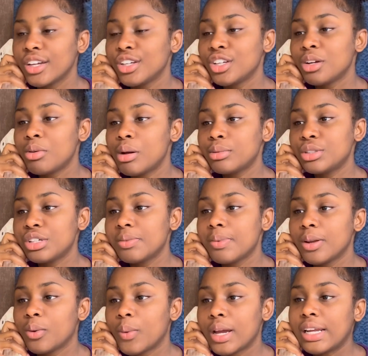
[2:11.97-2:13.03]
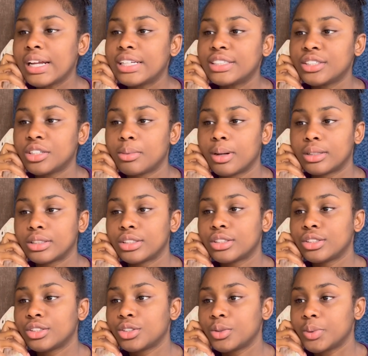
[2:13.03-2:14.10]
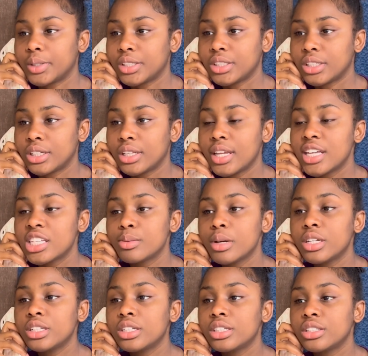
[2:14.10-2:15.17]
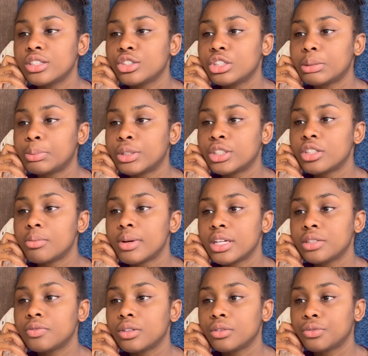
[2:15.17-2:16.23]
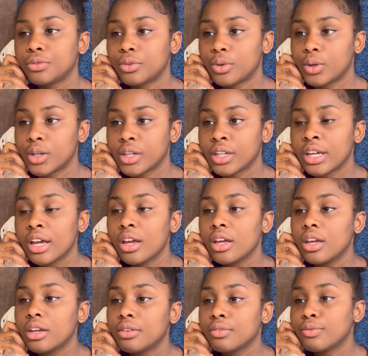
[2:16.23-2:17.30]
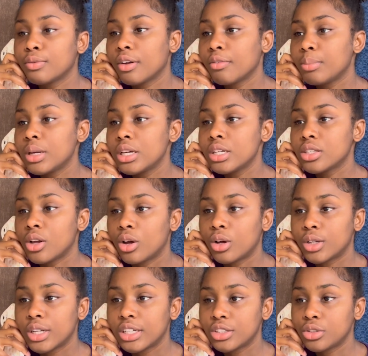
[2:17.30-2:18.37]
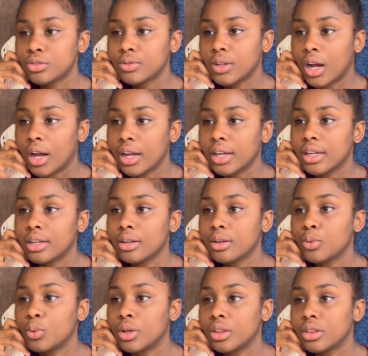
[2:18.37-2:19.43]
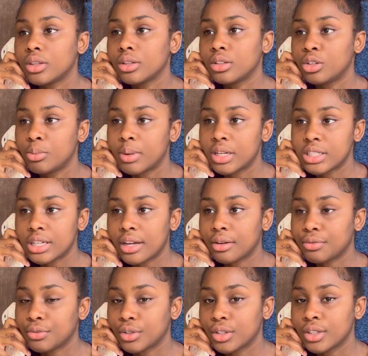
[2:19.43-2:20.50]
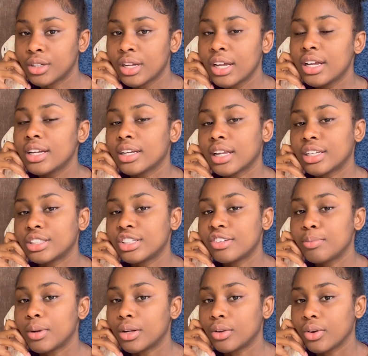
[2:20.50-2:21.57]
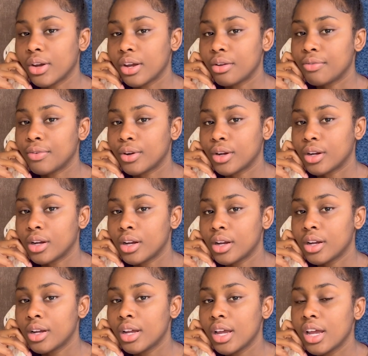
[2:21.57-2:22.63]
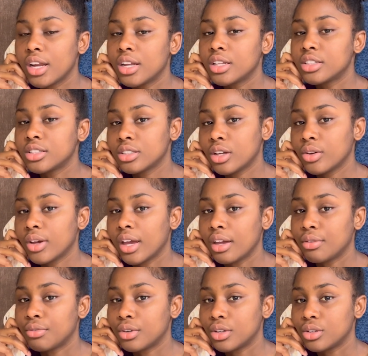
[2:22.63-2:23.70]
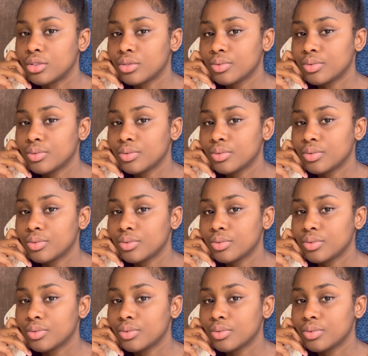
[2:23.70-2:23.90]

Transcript: Your mom should have been way nicer about this situation, especially since you put your best foot forward. If a B is all that you've gotten with your best effort, that should have been okay for her. And it's okay for you.